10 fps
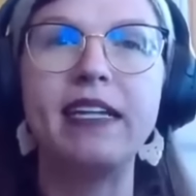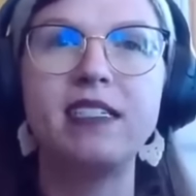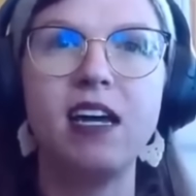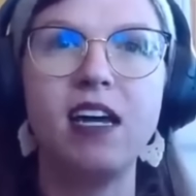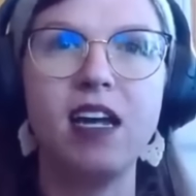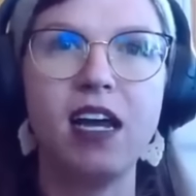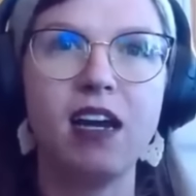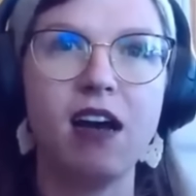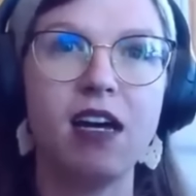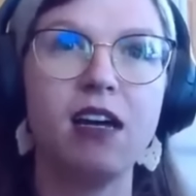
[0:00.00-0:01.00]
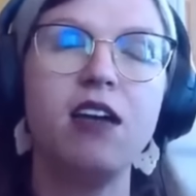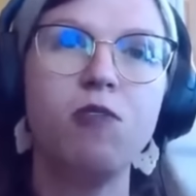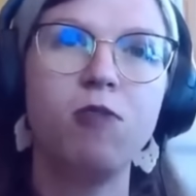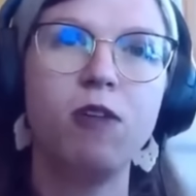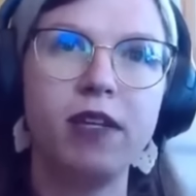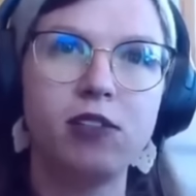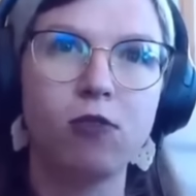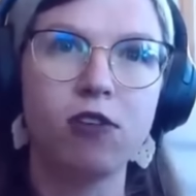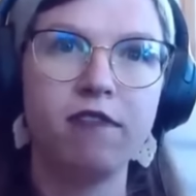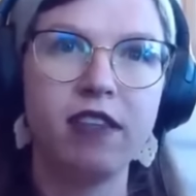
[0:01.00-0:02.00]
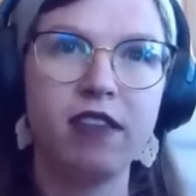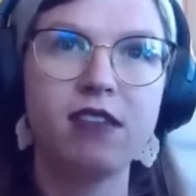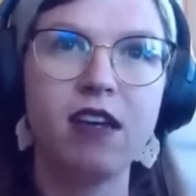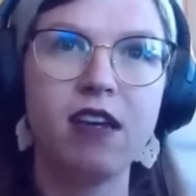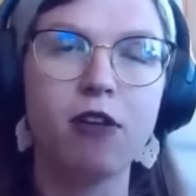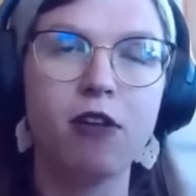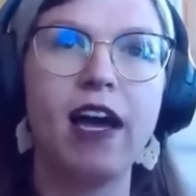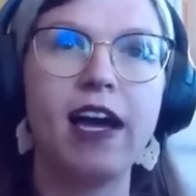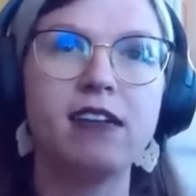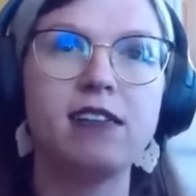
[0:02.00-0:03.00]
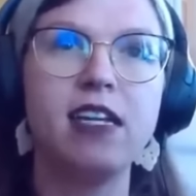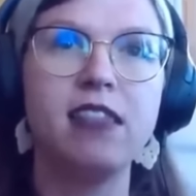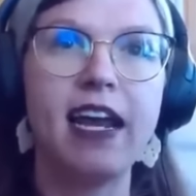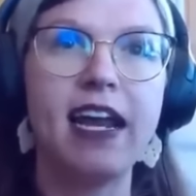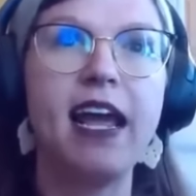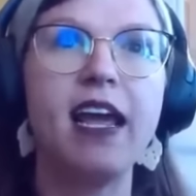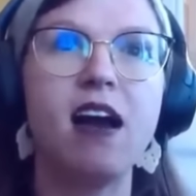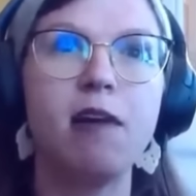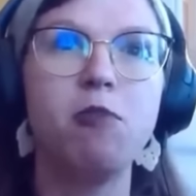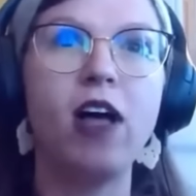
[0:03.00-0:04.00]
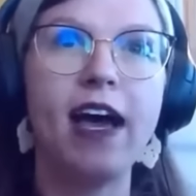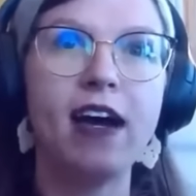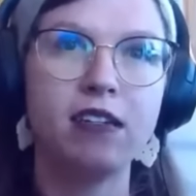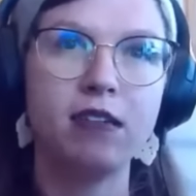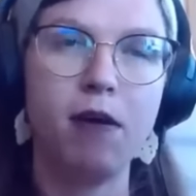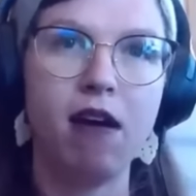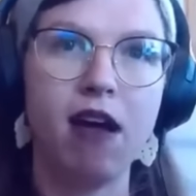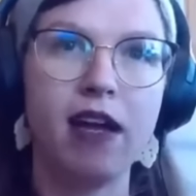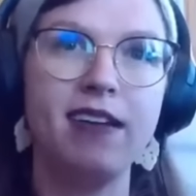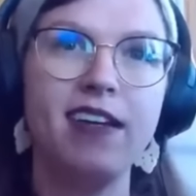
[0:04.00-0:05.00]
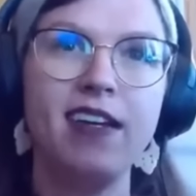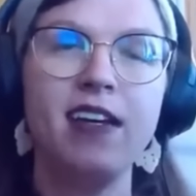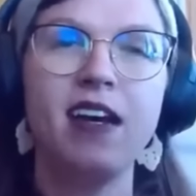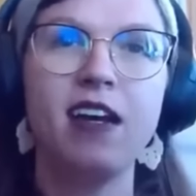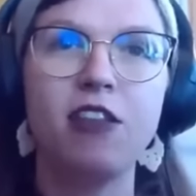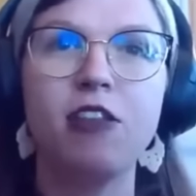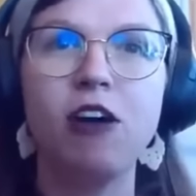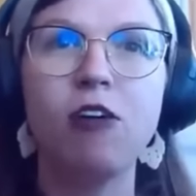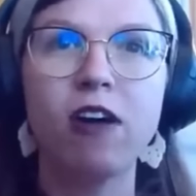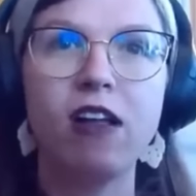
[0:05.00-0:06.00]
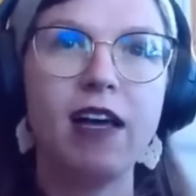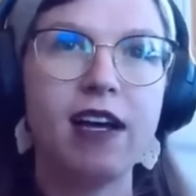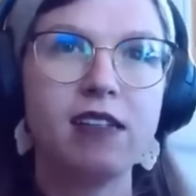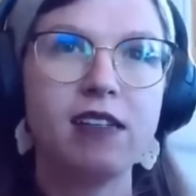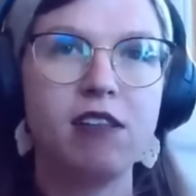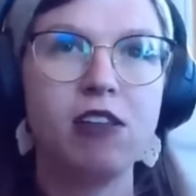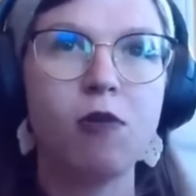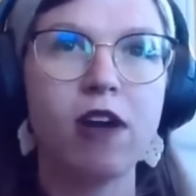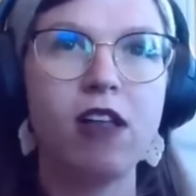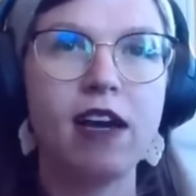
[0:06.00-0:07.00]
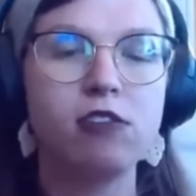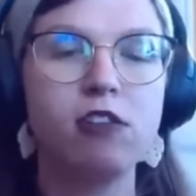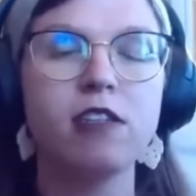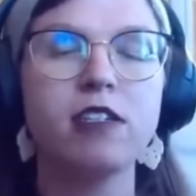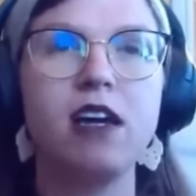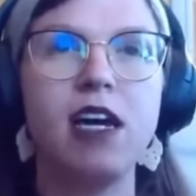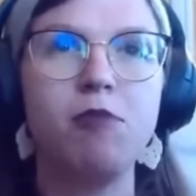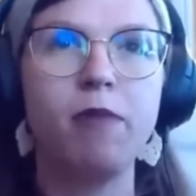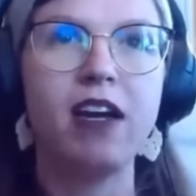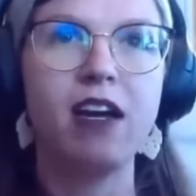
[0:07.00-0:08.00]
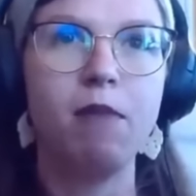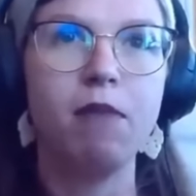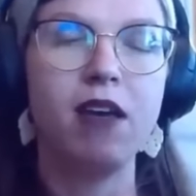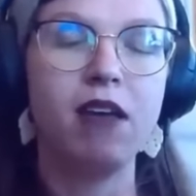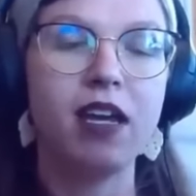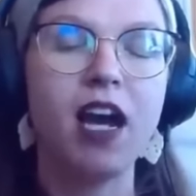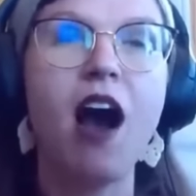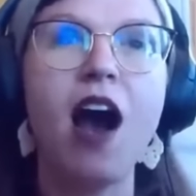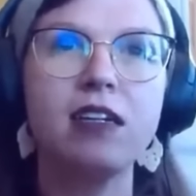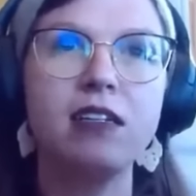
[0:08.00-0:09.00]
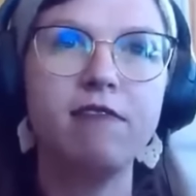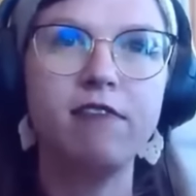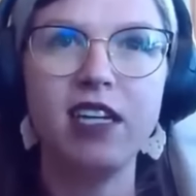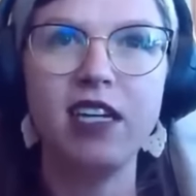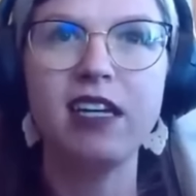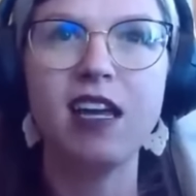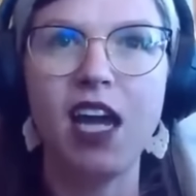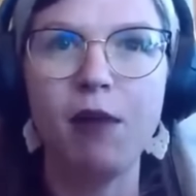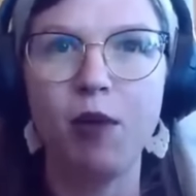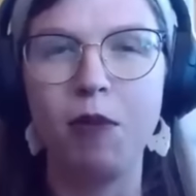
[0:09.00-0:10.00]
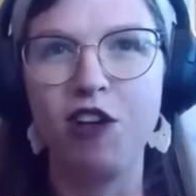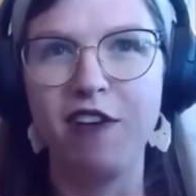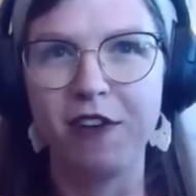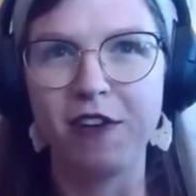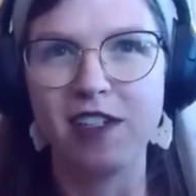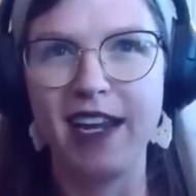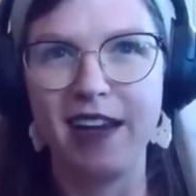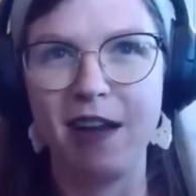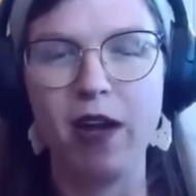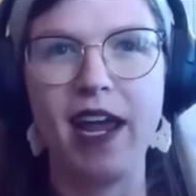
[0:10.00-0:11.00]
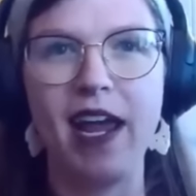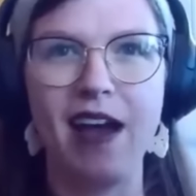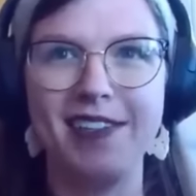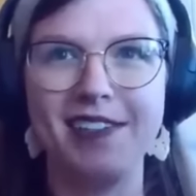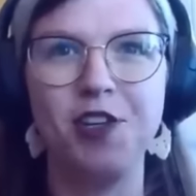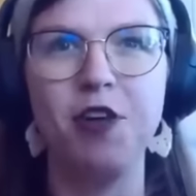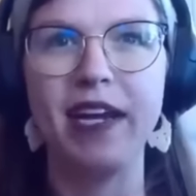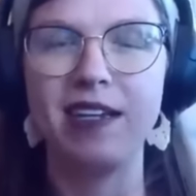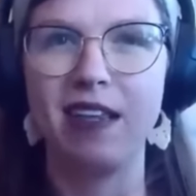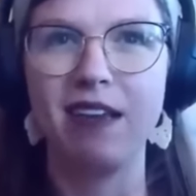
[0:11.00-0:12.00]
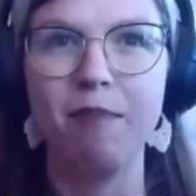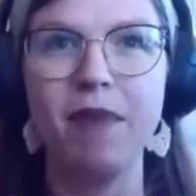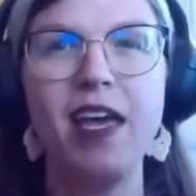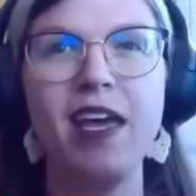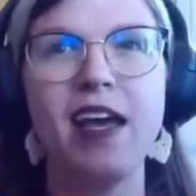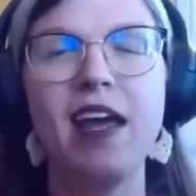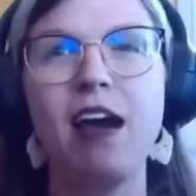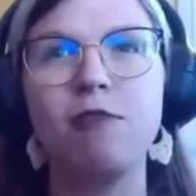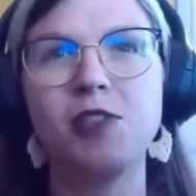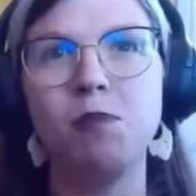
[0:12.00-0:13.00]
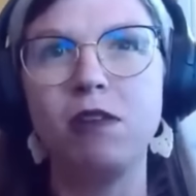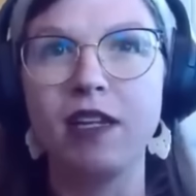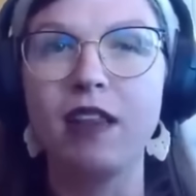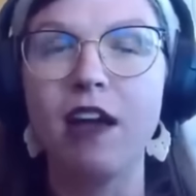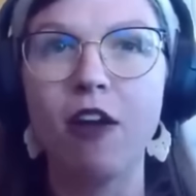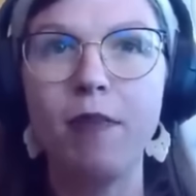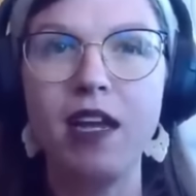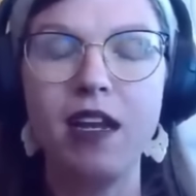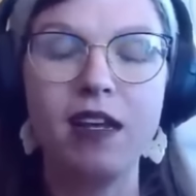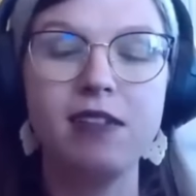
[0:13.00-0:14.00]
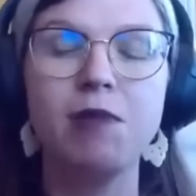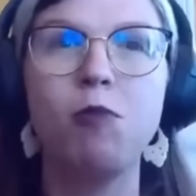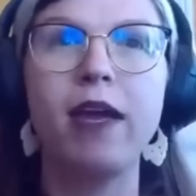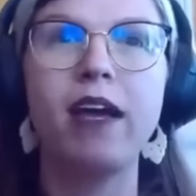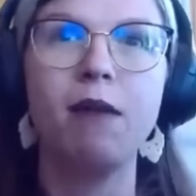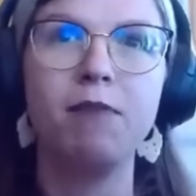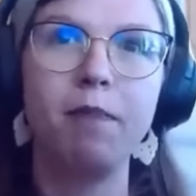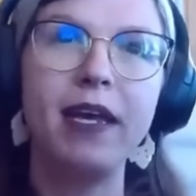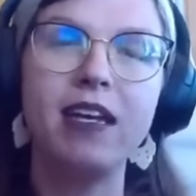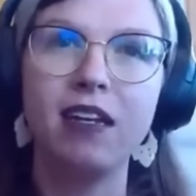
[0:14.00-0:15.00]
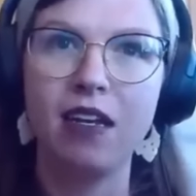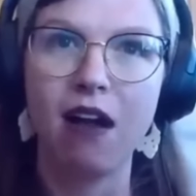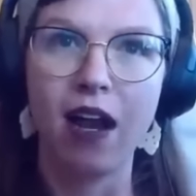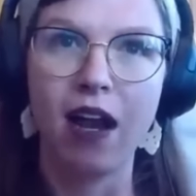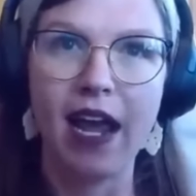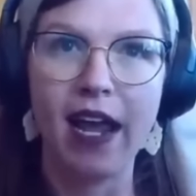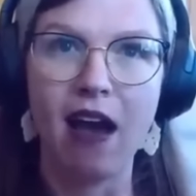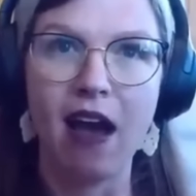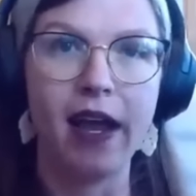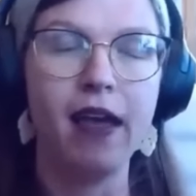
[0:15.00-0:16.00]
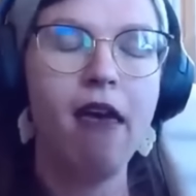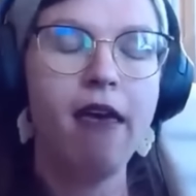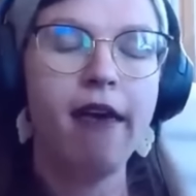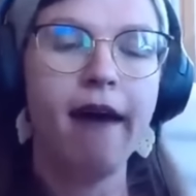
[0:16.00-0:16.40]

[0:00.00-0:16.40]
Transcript: and maintain A I will be sort of in this upper class, and that A I will act upon uh, the lower class, and the lower class over time will become uh, cognitively incapable of understanding what A I is doing to them and how it's molding their opinions, and will become dependent on A I.